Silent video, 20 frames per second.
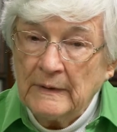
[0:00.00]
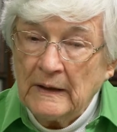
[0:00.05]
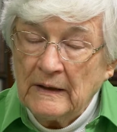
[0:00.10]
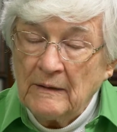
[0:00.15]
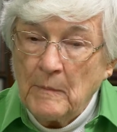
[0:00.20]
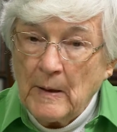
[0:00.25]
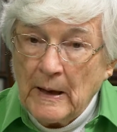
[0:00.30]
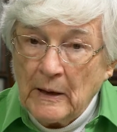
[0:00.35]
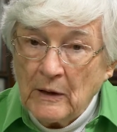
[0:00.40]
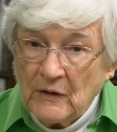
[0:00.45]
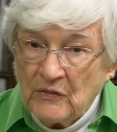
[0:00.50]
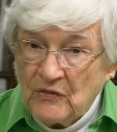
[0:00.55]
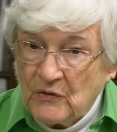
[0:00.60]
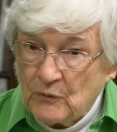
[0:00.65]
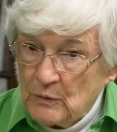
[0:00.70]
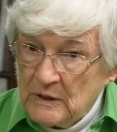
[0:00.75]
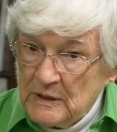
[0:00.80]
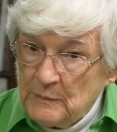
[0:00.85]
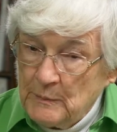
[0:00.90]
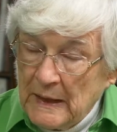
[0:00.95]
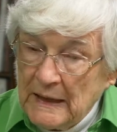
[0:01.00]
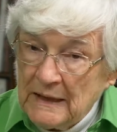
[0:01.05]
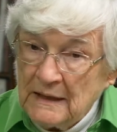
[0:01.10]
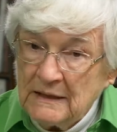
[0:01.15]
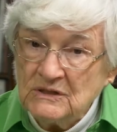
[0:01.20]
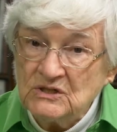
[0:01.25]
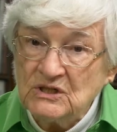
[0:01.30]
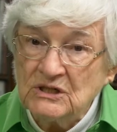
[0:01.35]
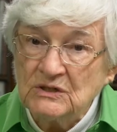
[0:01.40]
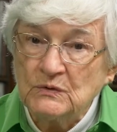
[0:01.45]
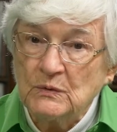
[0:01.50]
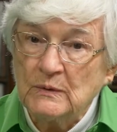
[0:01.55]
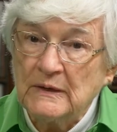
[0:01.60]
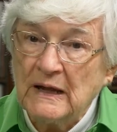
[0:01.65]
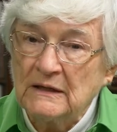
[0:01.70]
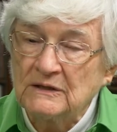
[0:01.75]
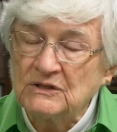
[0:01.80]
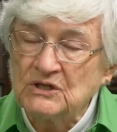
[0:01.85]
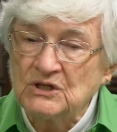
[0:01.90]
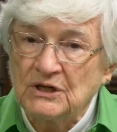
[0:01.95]
about a 3-page
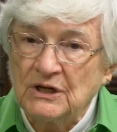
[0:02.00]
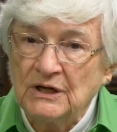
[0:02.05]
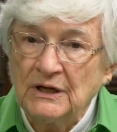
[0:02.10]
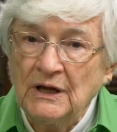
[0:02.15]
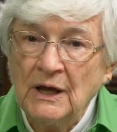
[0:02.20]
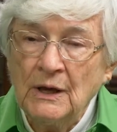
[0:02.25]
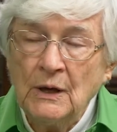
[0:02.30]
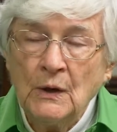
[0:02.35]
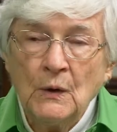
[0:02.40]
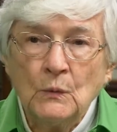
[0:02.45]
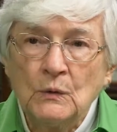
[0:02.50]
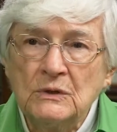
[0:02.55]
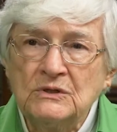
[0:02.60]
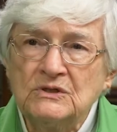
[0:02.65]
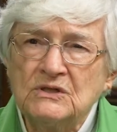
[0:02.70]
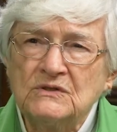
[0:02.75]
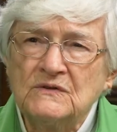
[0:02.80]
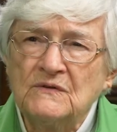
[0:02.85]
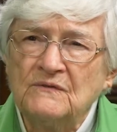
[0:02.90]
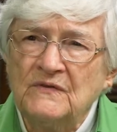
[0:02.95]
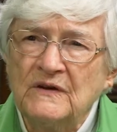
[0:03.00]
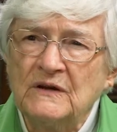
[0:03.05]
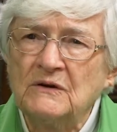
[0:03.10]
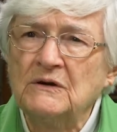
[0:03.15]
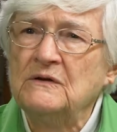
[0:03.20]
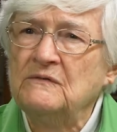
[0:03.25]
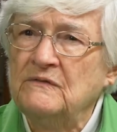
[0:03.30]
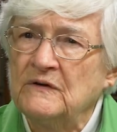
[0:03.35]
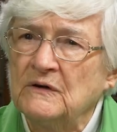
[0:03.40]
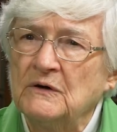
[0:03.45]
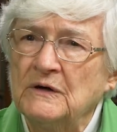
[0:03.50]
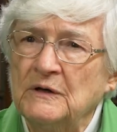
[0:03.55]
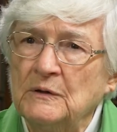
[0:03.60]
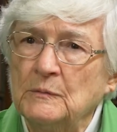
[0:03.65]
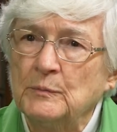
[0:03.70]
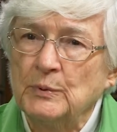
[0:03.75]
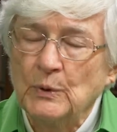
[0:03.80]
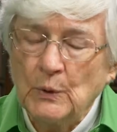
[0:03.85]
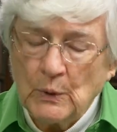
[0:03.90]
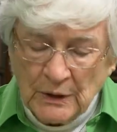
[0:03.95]
introduction, which is very, very
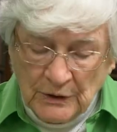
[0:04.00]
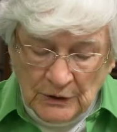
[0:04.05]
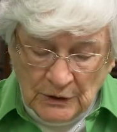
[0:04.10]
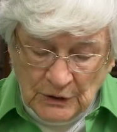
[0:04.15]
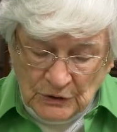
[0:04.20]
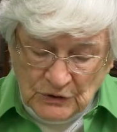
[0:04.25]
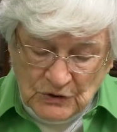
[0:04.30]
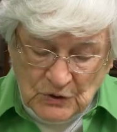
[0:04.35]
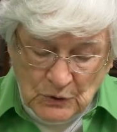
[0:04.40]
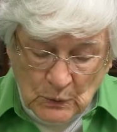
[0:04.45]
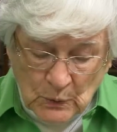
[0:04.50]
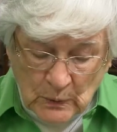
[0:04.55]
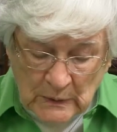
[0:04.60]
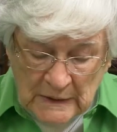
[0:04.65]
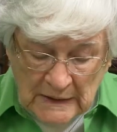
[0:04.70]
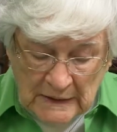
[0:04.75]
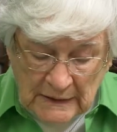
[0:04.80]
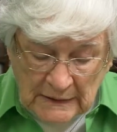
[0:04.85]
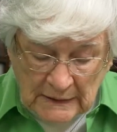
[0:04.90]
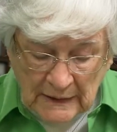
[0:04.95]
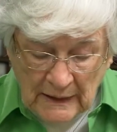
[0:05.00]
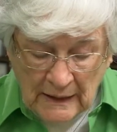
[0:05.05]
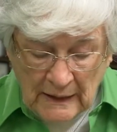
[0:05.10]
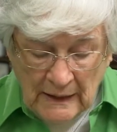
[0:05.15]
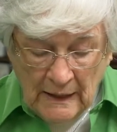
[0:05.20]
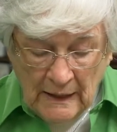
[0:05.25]
important to read.